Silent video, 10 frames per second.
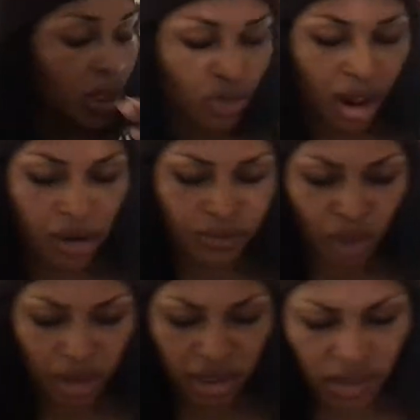I
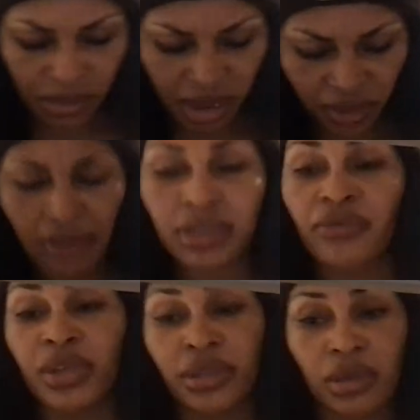couldn't even believe I was
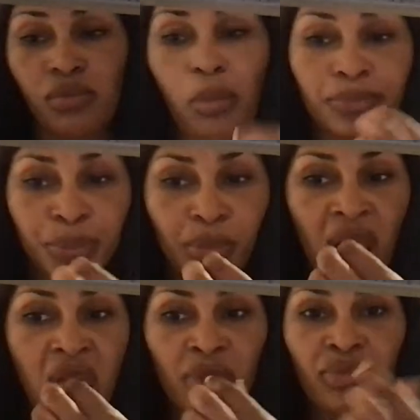offended
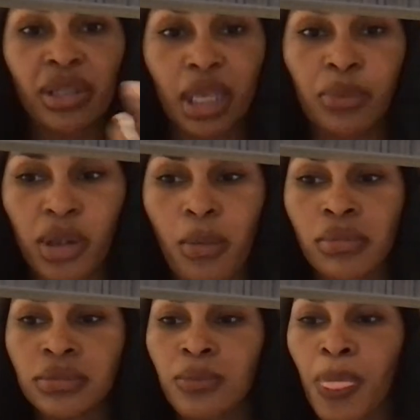at that point.
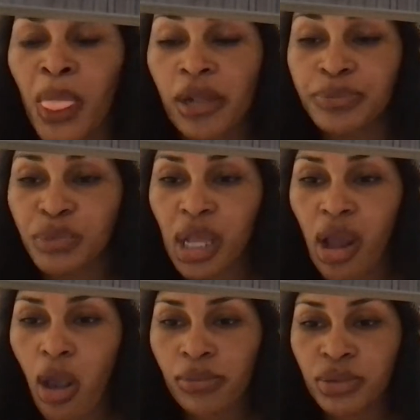
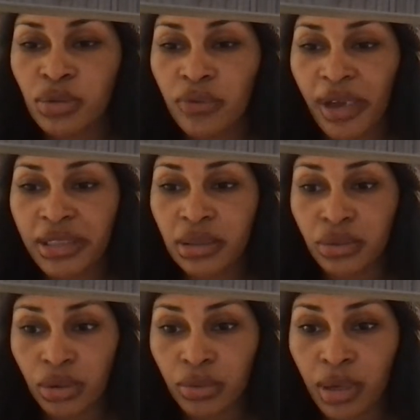Who invites a
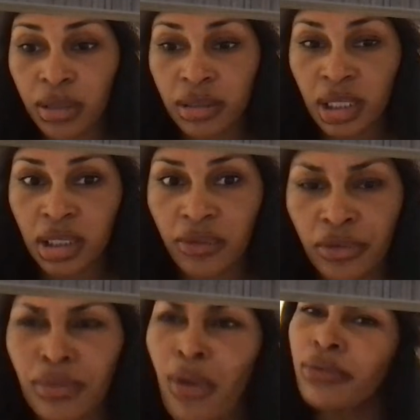third wheel on a date in the
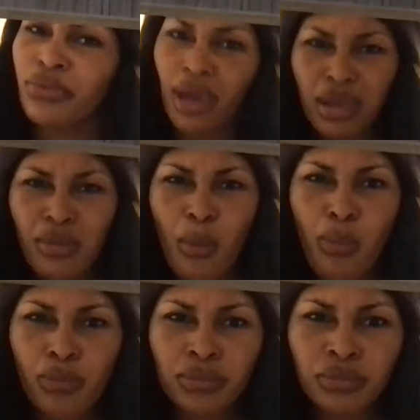first, right?
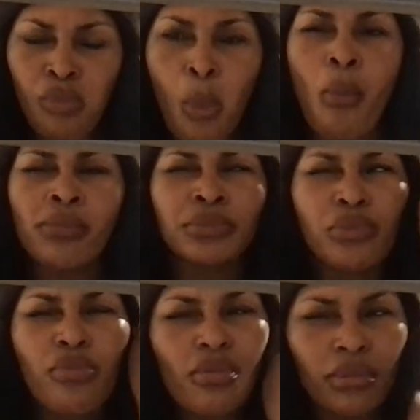
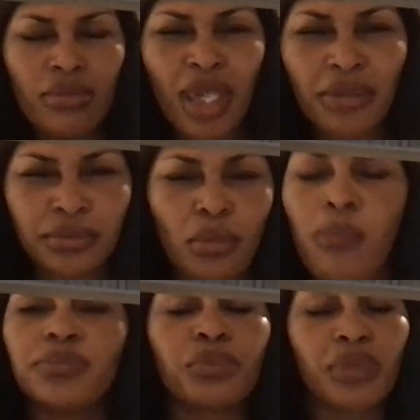Like,
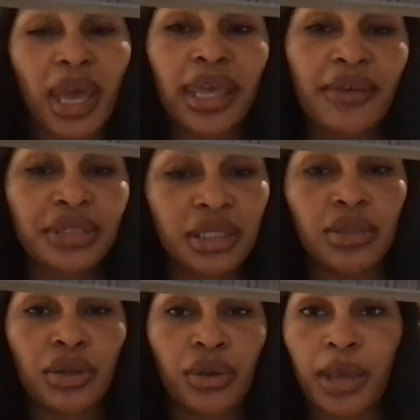I have seen
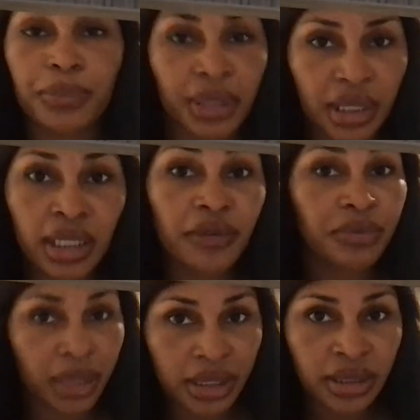her at plenty of
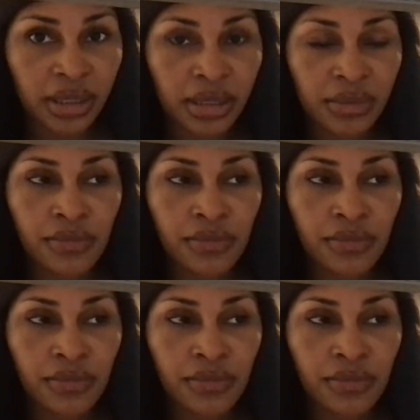places